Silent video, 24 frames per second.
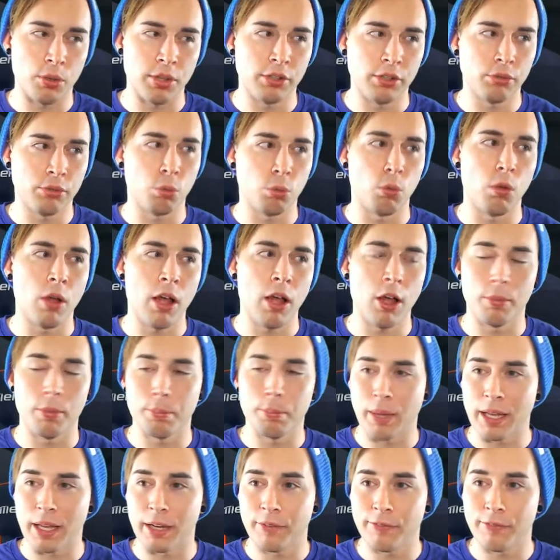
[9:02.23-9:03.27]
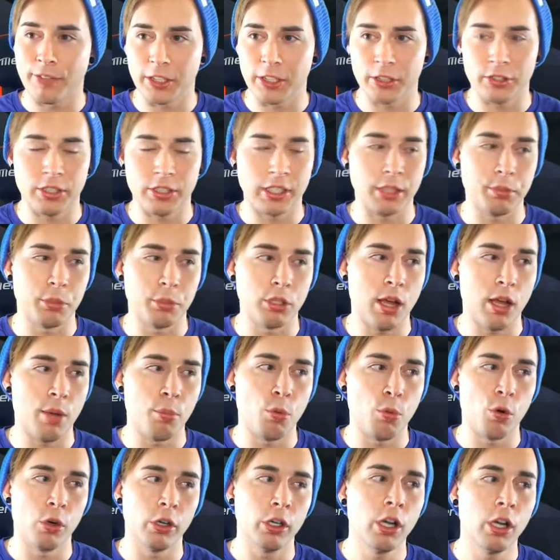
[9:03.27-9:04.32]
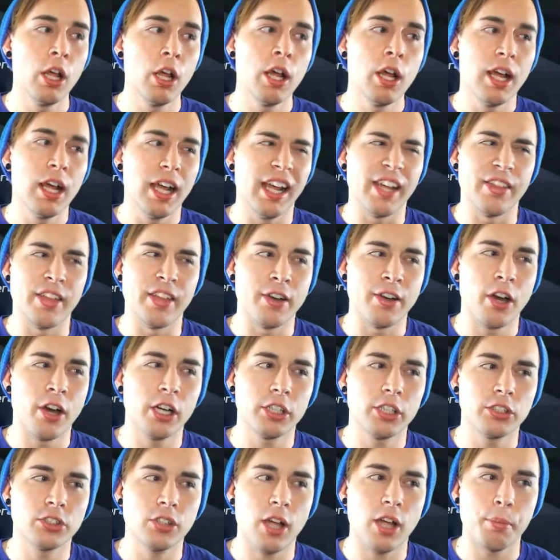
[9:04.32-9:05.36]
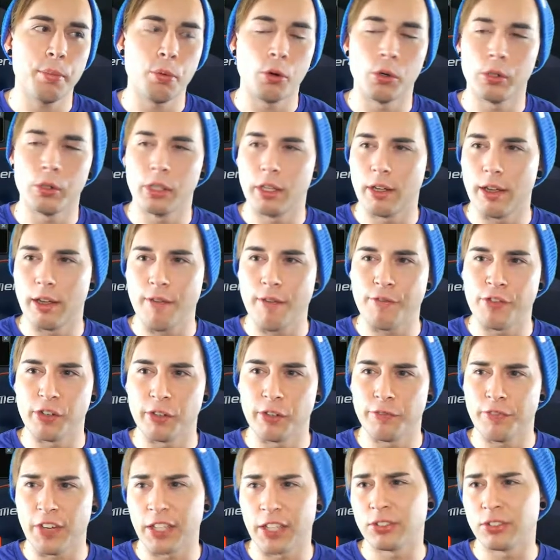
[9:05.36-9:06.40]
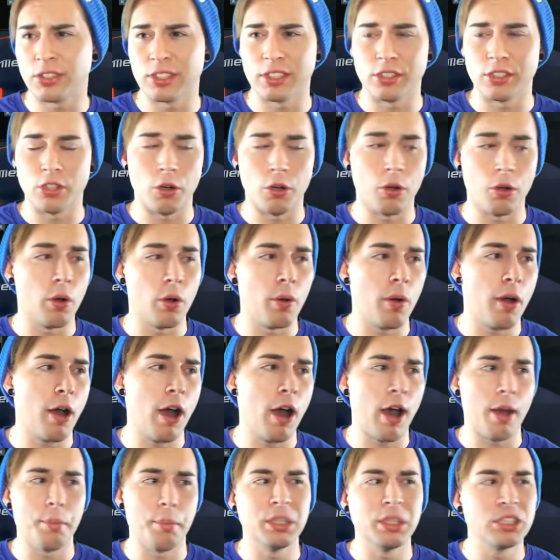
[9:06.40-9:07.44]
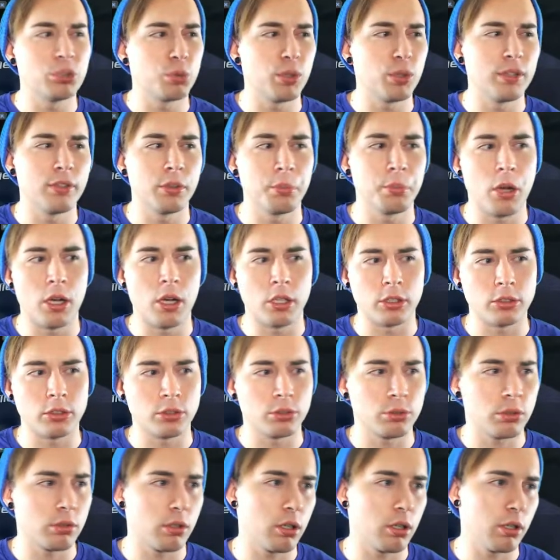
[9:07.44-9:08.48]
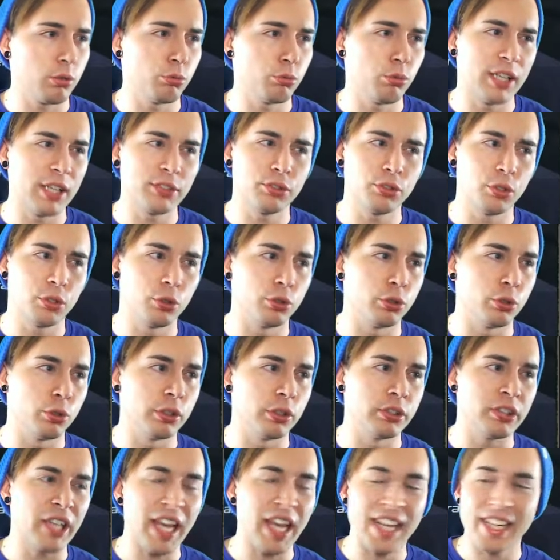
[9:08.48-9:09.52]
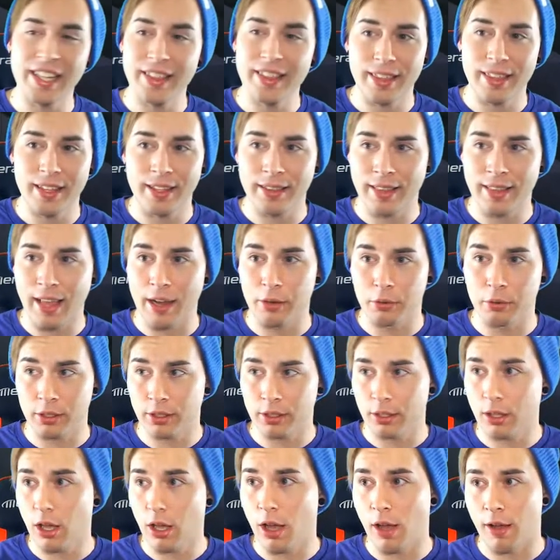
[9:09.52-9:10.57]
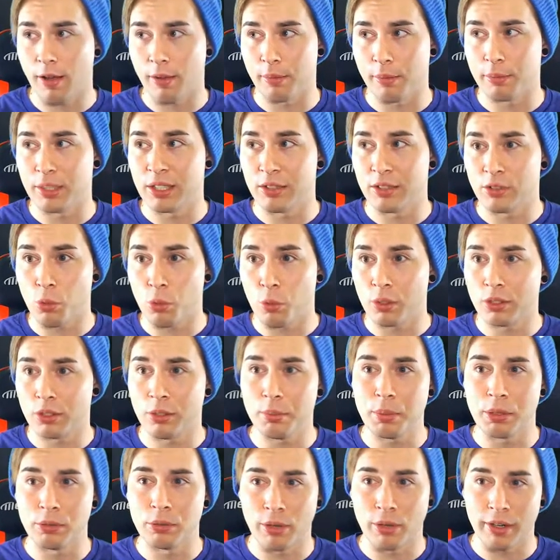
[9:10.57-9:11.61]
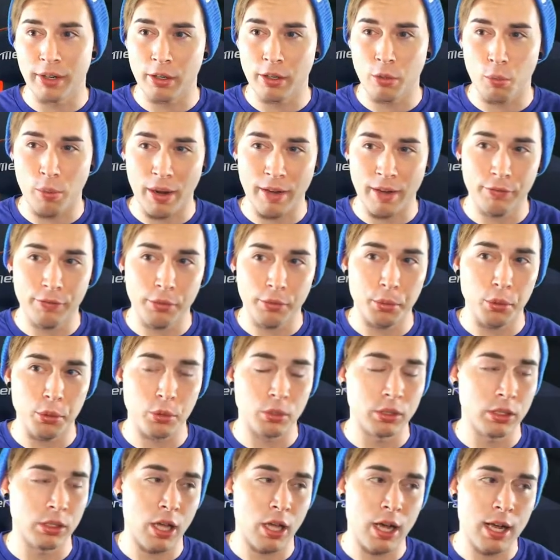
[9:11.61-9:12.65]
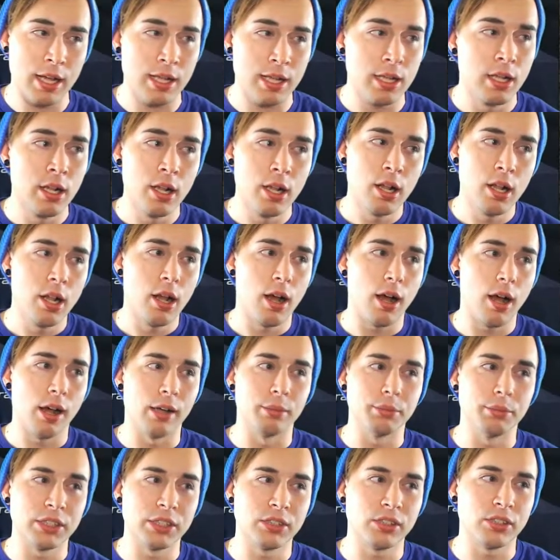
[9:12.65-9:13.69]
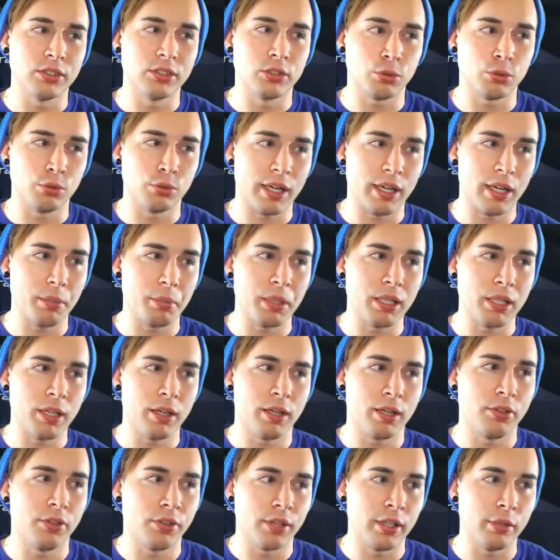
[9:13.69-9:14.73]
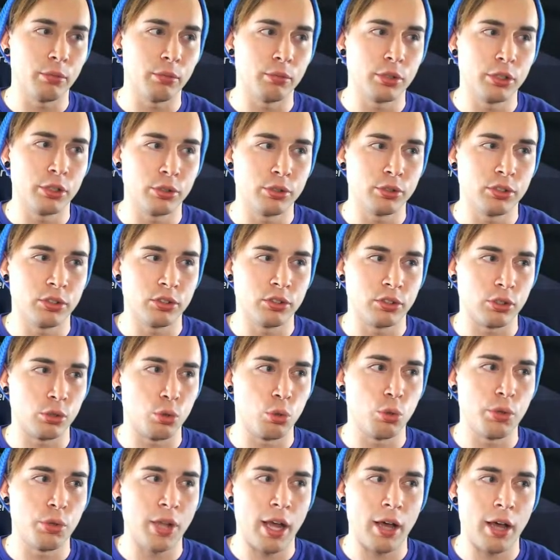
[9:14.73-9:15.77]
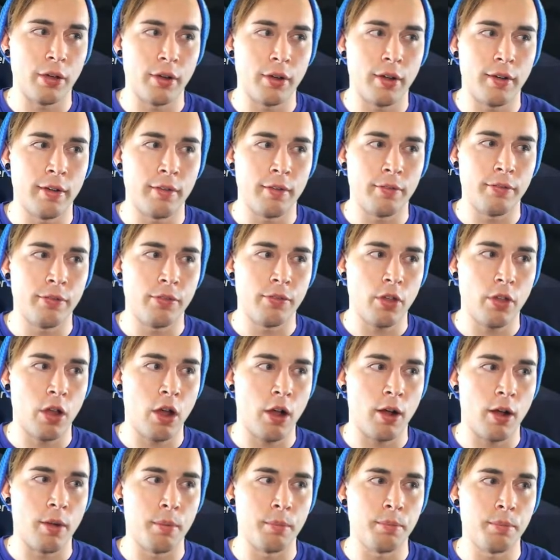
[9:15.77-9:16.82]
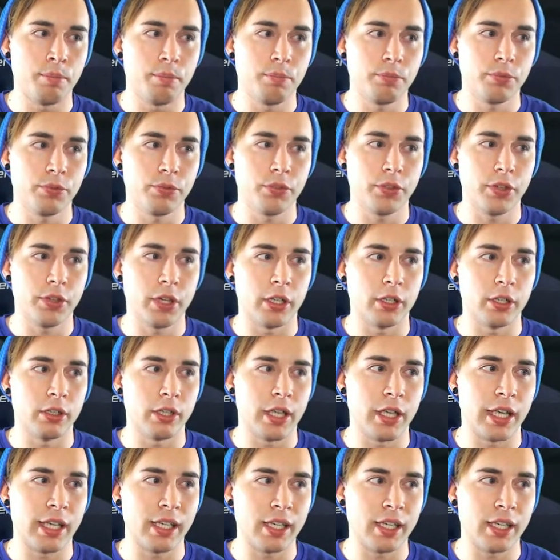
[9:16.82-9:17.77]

will help benefit your team a lot more. And then Heartstop Aura if you're facing, you know, Mistweaver Monks, Resto Druids, anything that is going to be running away from you a lot. This is great because it reduces the cooldown of their like